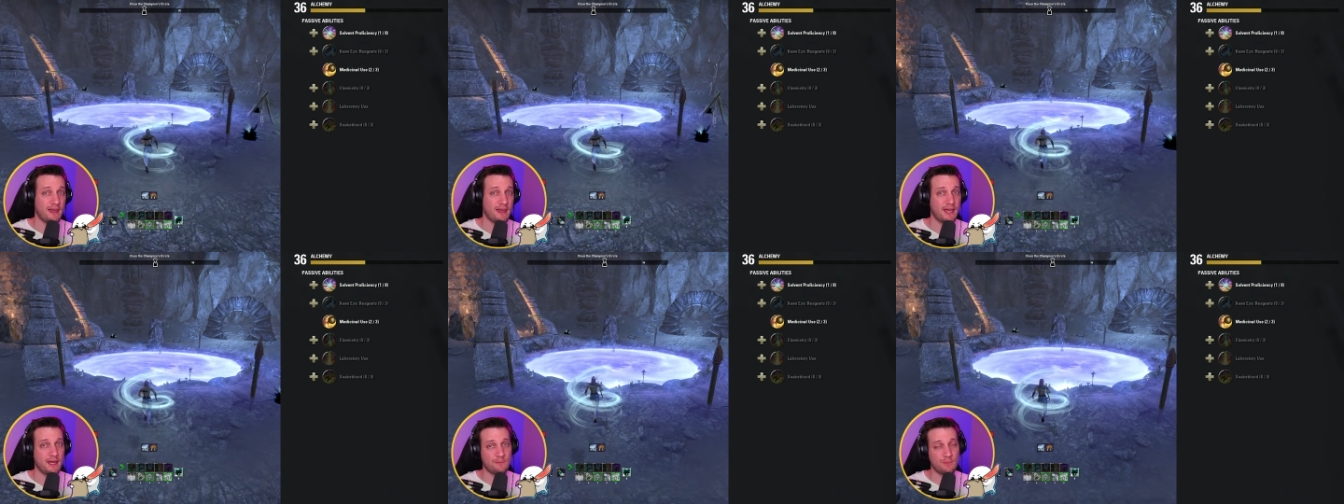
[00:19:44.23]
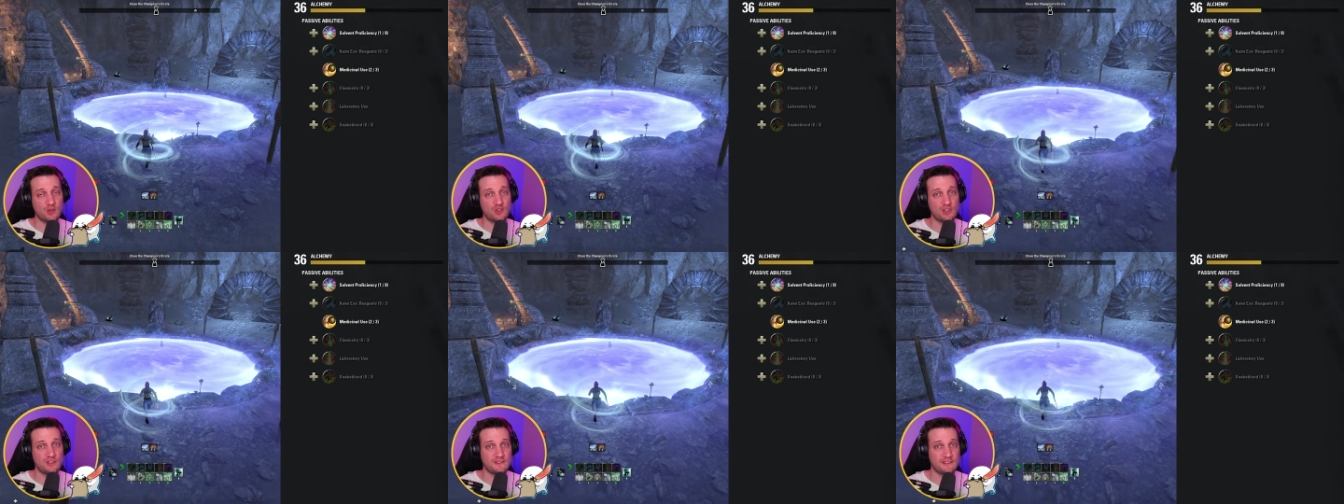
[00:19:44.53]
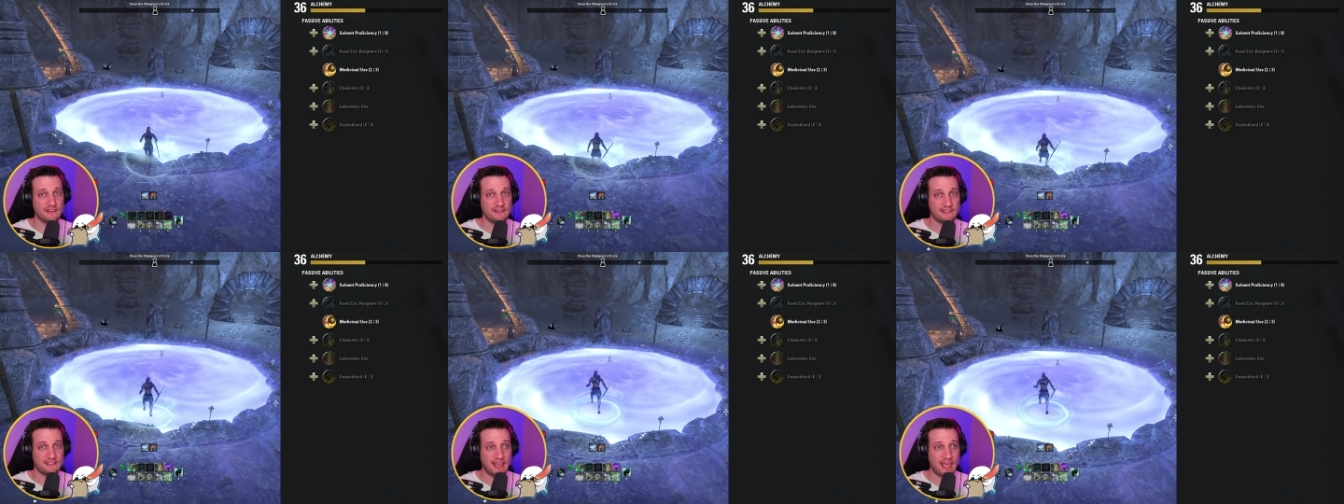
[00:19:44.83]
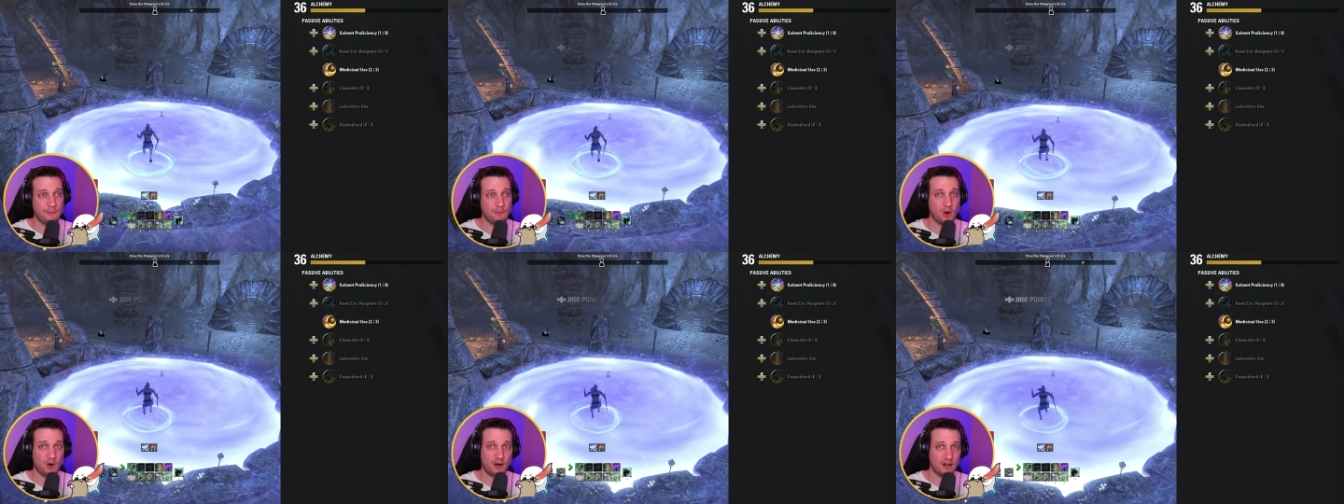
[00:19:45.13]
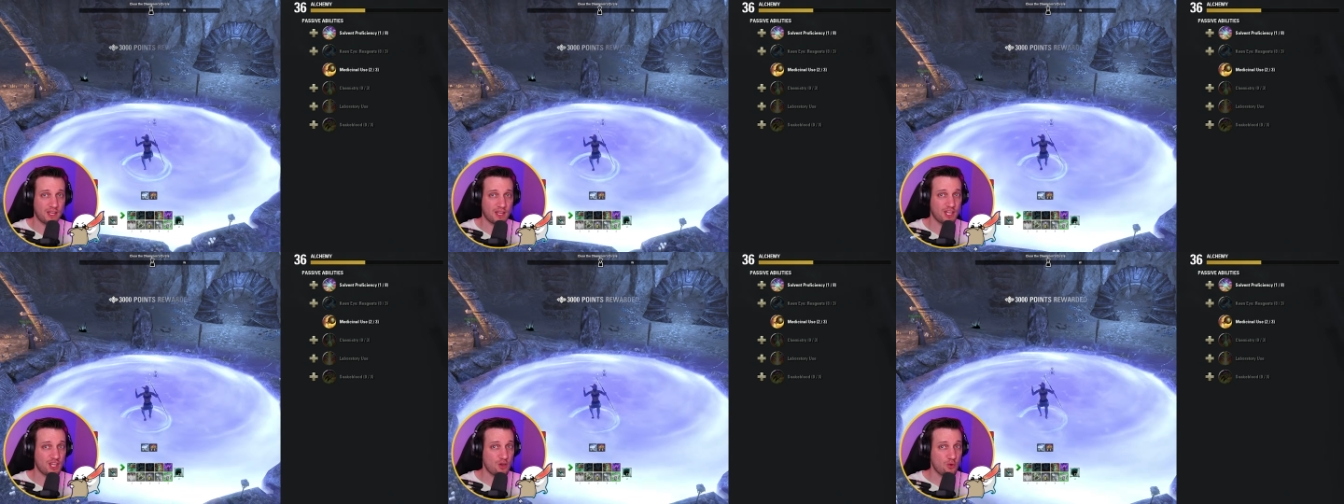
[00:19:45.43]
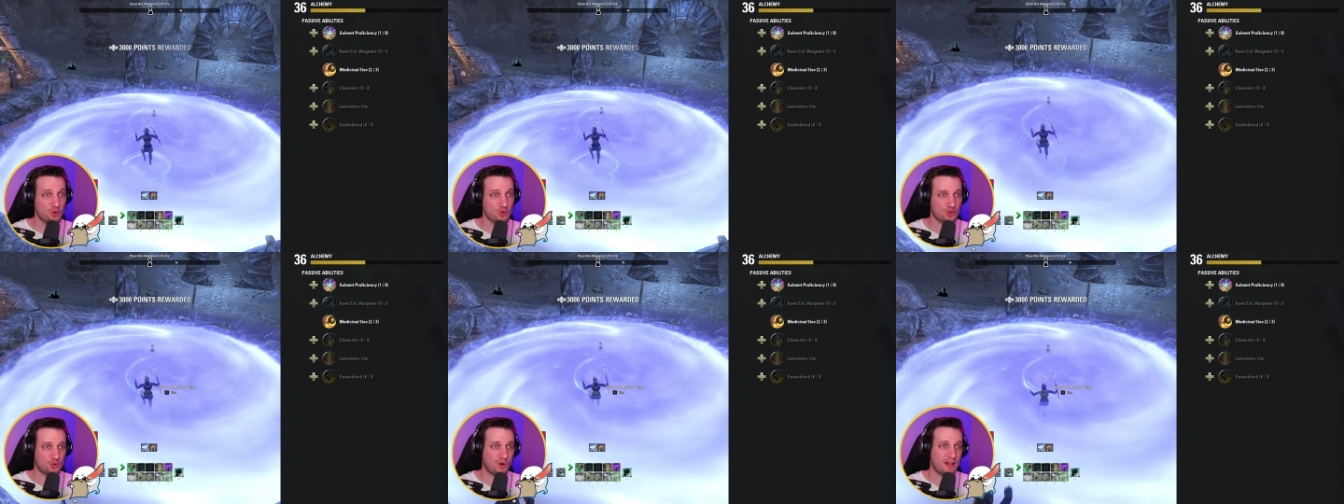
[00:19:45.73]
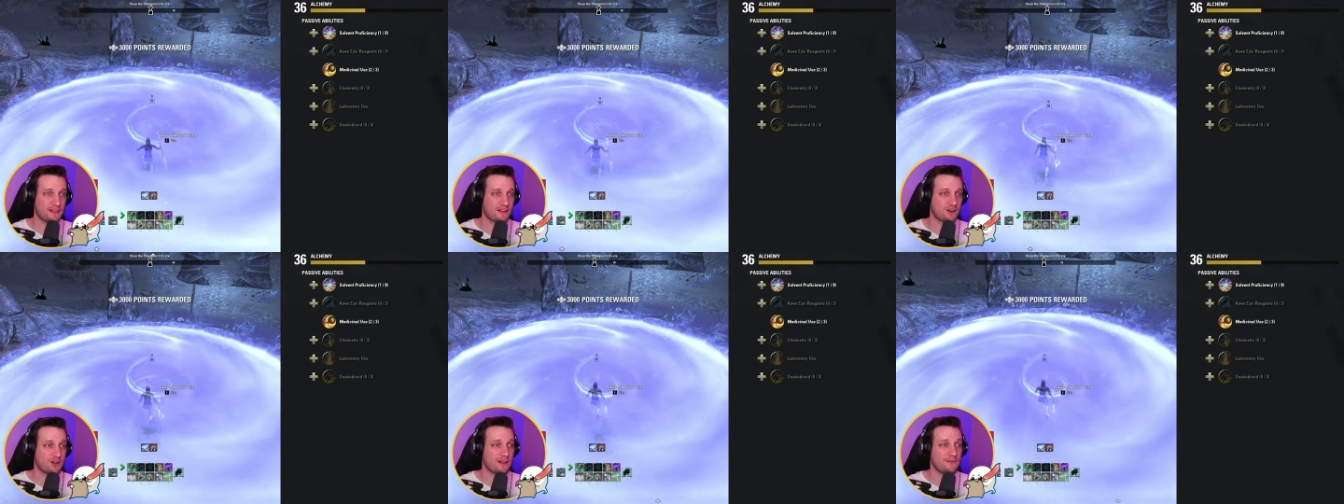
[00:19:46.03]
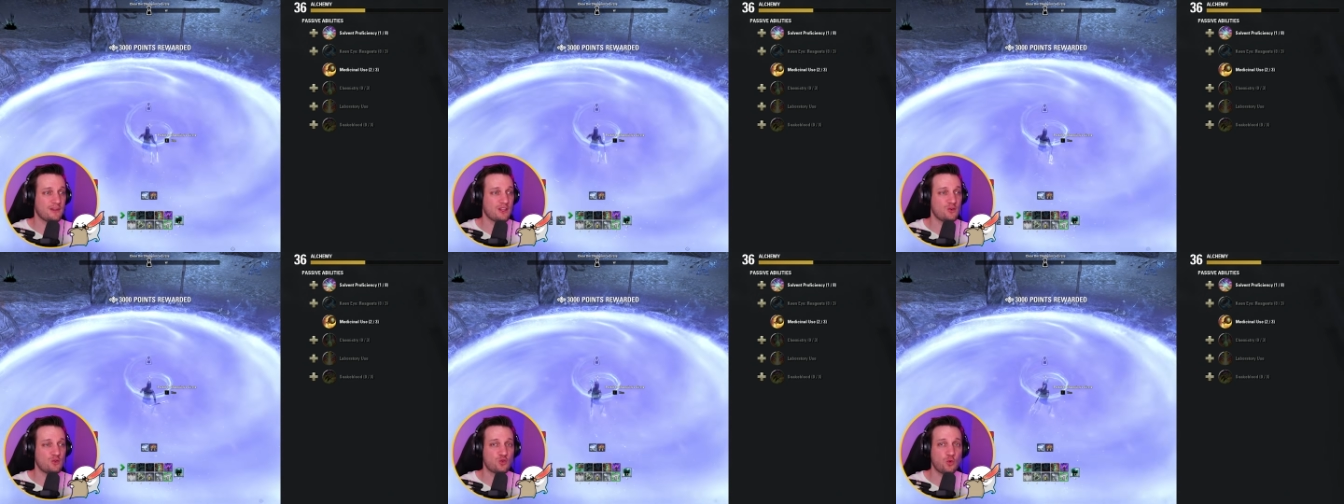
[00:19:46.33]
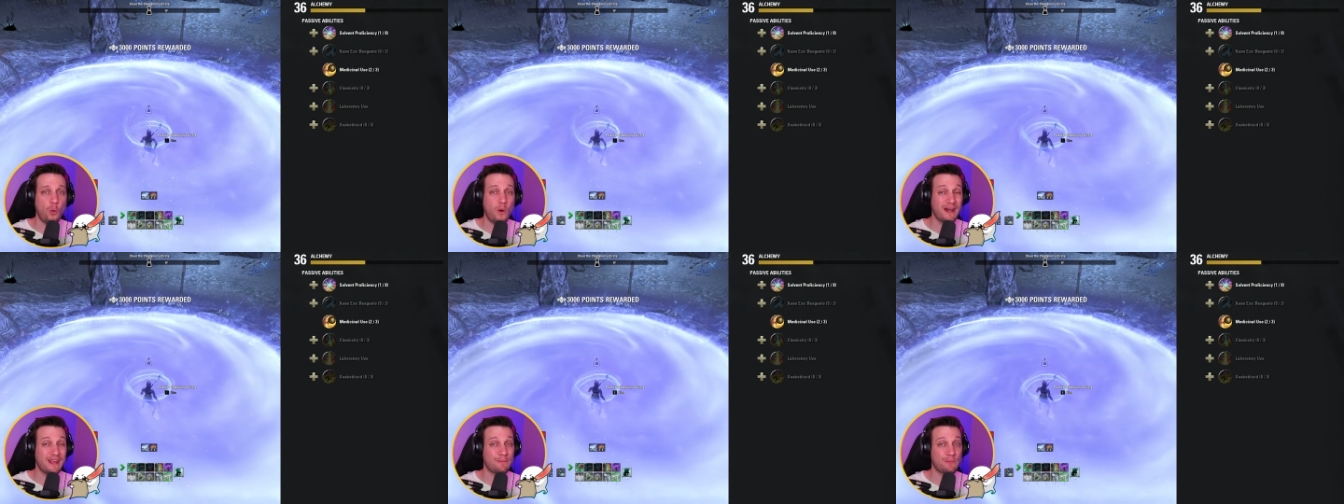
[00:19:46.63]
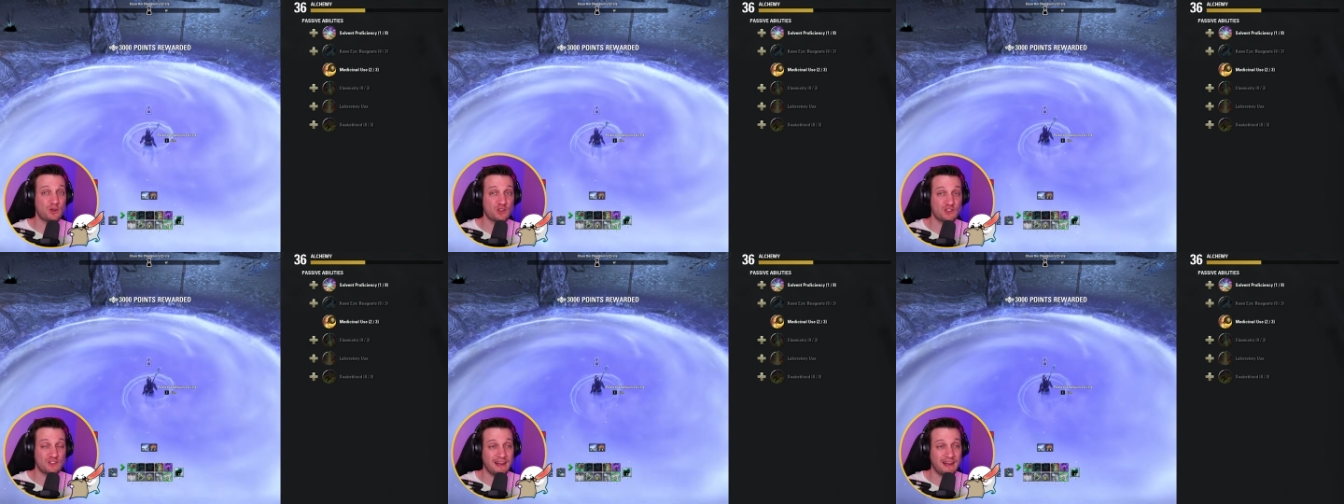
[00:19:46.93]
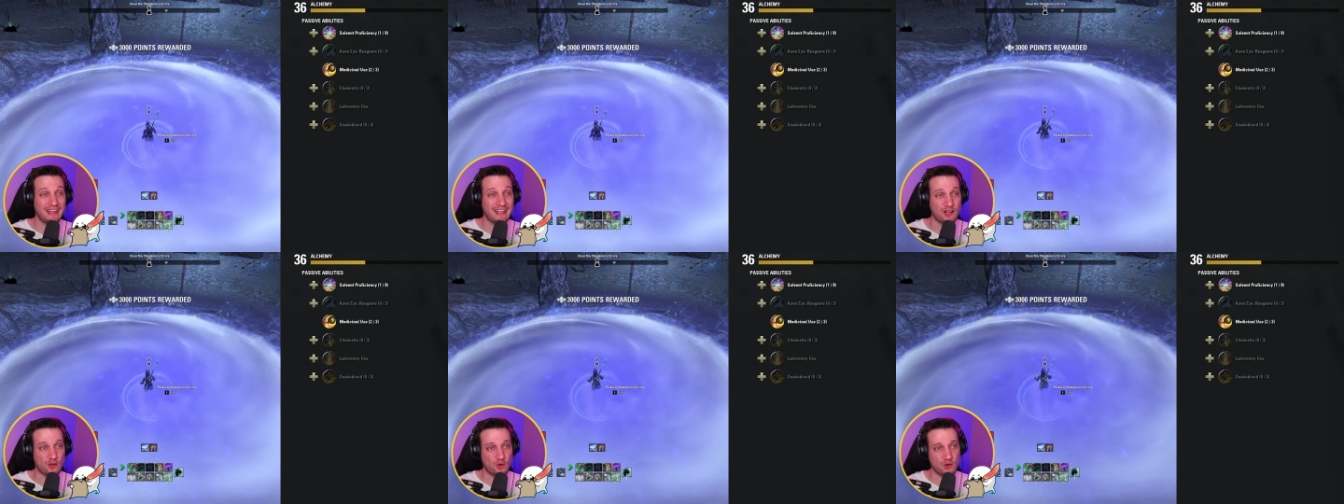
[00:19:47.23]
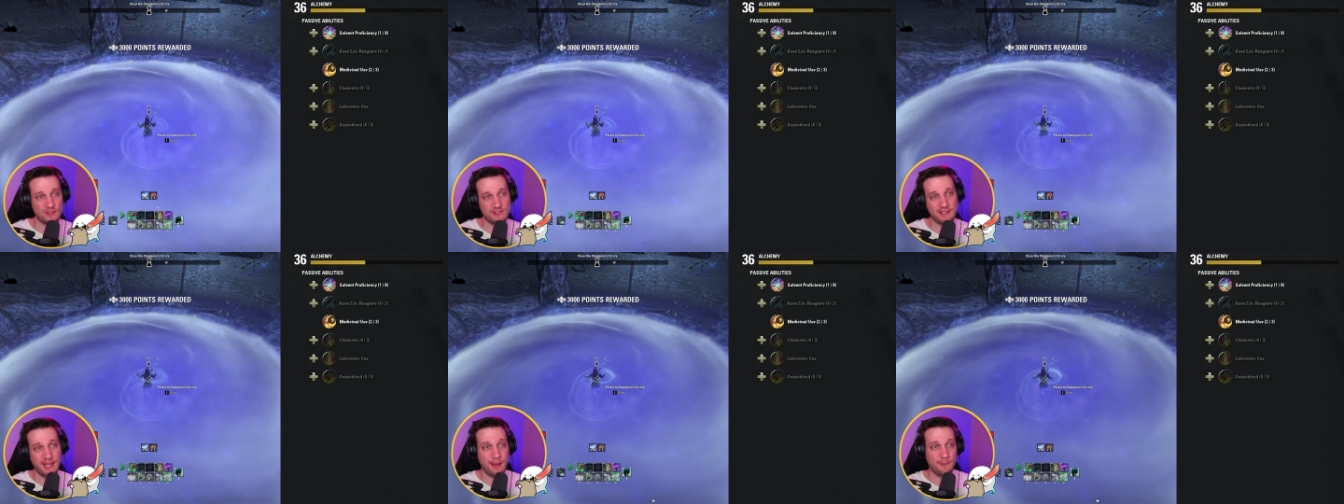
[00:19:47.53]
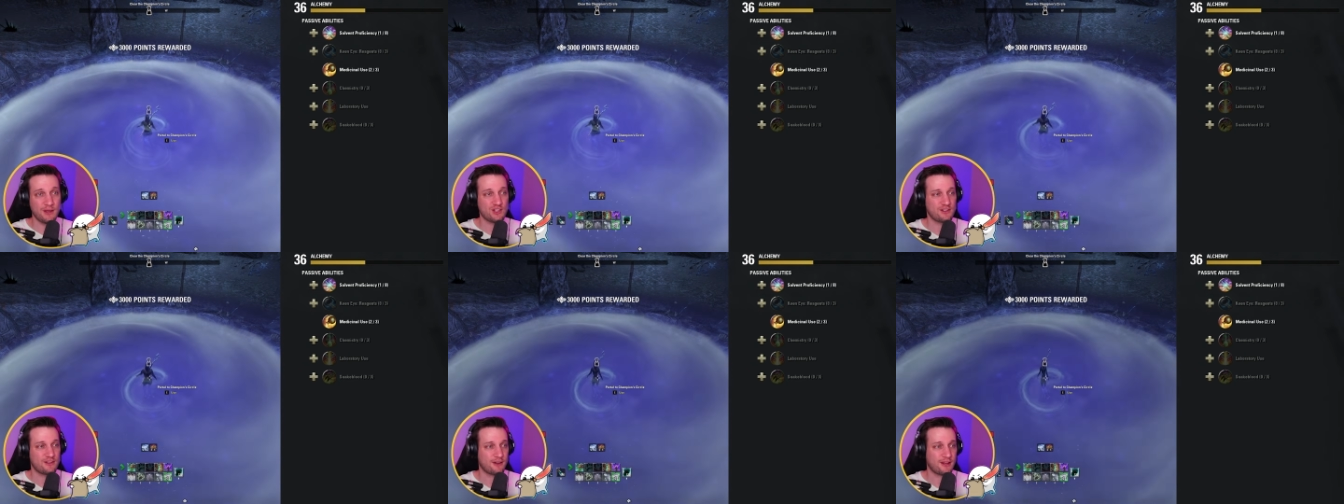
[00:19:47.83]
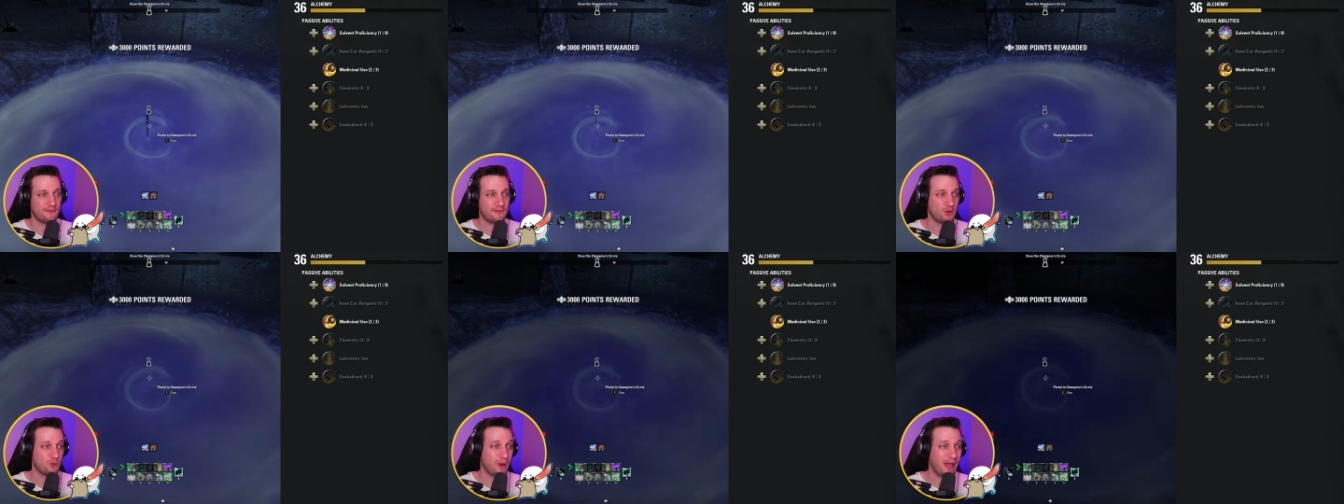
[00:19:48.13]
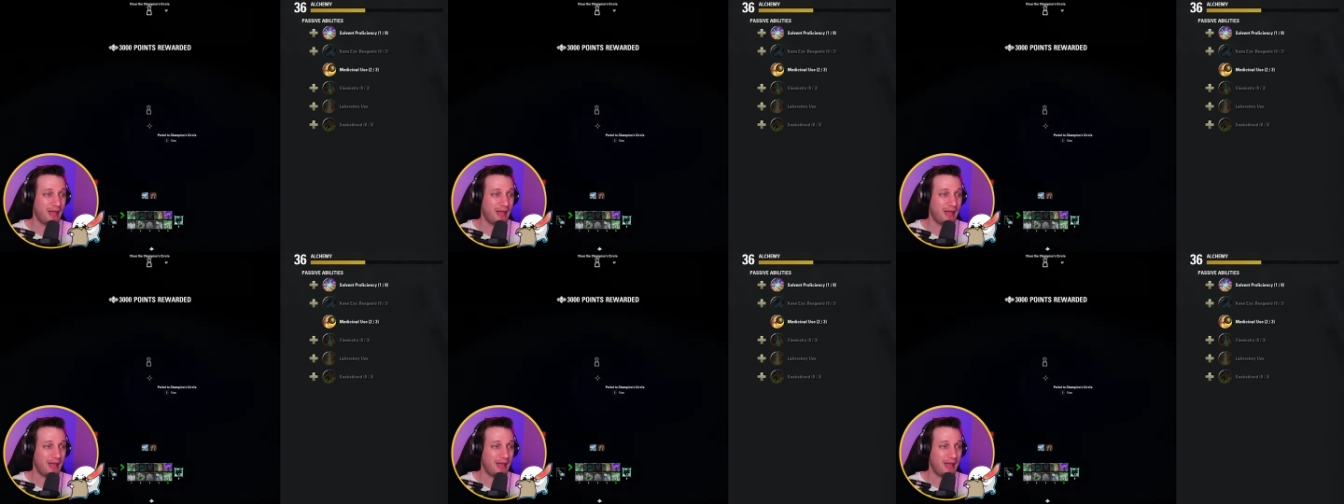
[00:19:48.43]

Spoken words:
And potions in this game are huge, right? They're giving you 20% increased damage. They're giving you